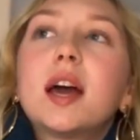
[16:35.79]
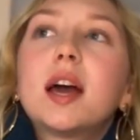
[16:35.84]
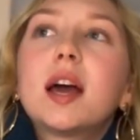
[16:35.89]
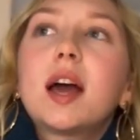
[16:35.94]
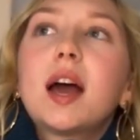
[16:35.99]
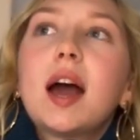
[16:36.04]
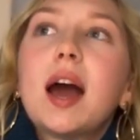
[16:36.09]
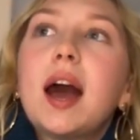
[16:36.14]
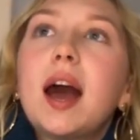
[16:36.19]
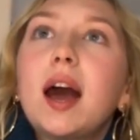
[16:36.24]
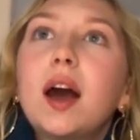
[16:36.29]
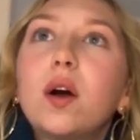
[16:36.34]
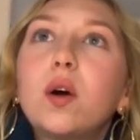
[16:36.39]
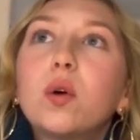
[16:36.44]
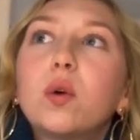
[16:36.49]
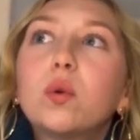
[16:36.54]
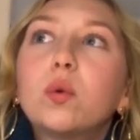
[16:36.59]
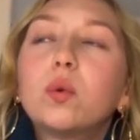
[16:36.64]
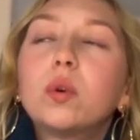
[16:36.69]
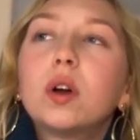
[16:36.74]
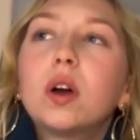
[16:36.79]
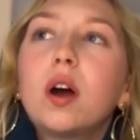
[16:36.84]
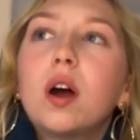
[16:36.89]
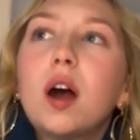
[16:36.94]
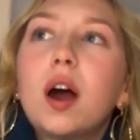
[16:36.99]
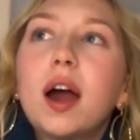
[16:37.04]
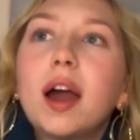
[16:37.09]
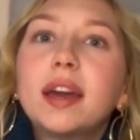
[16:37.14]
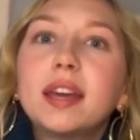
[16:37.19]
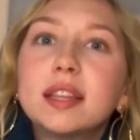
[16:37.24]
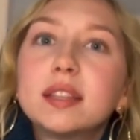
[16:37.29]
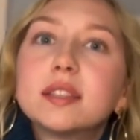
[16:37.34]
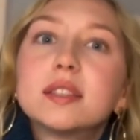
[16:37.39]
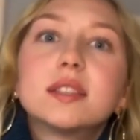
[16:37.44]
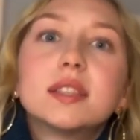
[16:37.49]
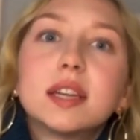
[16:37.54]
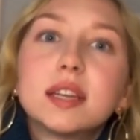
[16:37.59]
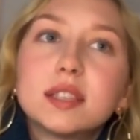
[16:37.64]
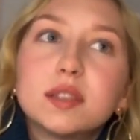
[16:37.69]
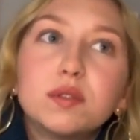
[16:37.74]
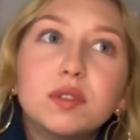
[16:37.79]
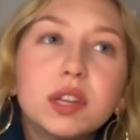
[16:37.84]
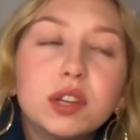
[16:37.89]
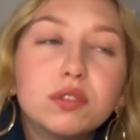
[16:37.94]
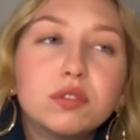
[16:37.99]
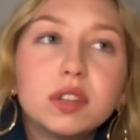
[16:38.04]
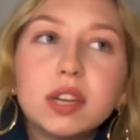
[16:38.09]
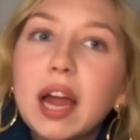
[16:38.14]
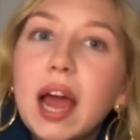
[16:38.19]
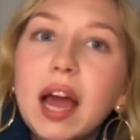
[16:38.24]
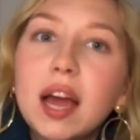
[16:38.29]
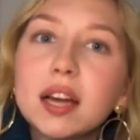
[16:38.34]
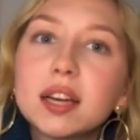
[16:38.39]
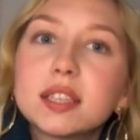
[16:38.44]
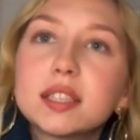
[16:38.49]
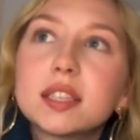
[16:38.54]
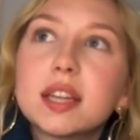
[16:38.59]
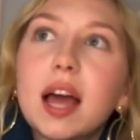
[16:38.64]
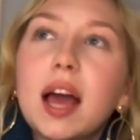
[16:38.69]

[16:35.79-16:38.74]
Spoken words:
how I instinctively react,